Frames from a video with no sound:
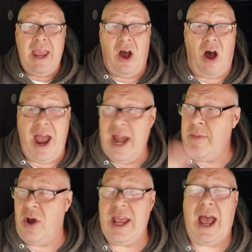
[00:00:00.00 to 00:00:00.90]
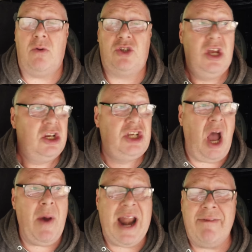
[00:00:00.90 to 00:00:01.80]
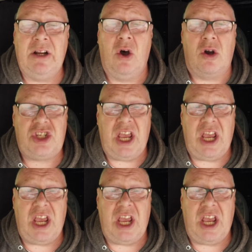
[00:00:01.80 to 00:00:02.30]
Anybody else, go and have a look,